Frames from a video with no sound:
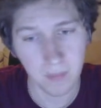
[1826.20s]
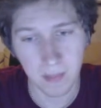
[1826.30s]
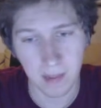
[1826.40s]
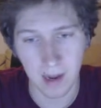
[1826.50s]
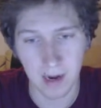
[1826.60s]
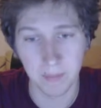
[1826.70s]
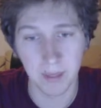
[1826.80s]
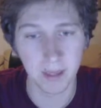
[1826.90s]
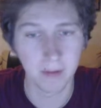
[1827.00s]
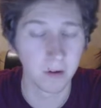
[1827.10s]
And I
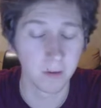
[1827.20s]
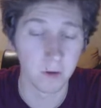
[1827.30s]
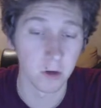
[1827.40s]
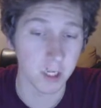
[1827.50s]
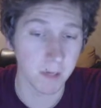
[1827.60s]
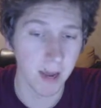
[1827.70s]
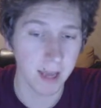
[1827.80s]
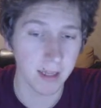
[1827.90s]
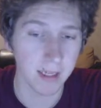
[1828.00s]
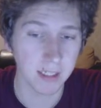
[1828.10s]
mean, even if you just
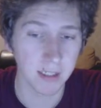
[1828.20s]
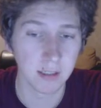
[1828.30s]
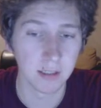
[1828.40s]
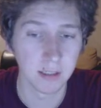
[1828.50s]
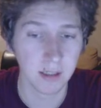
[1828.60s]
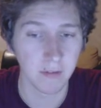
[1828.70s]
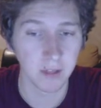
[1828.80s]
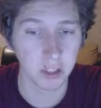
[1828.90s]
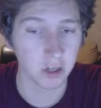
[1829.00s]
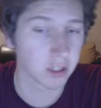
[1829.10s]
play this
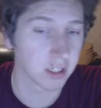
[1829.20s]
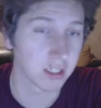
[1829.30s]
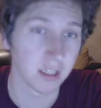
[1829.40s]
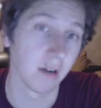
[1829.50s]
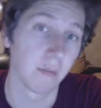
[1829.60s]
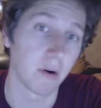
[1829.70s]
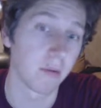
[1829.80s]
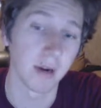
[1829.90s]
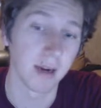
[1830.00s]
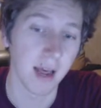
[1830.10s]
7 charges, it'll
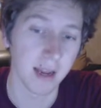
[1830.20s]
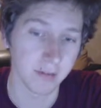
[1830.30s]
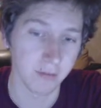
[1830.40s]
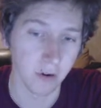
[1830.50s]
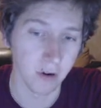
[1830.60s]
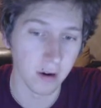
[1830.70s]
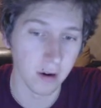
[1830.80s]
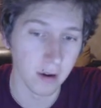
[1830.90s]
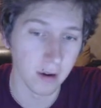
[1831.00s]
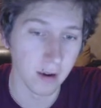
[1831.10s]
probably last for
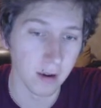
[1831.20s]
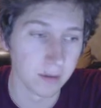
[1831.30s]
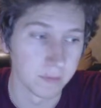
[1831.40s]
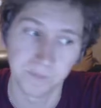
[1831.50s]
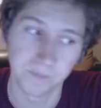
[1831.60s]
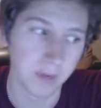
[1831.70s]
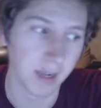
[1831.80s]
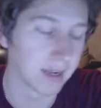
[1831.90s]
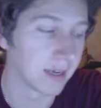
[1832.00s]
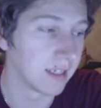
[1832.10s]

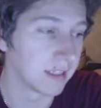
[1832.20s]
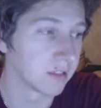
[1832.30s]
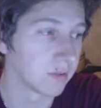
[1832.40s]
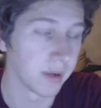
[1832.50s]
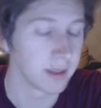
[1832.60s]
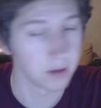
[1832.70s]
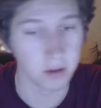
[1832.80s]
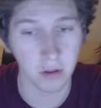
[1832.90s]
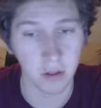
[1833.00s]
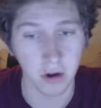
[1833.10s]
at least 20
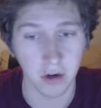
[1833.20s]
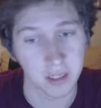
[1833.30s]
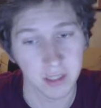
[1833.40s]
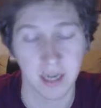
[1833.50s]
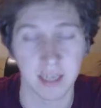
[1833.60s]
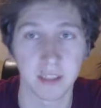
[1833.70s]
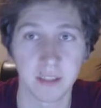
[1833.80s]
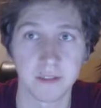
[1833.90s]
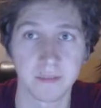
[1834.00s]
to 30 tests.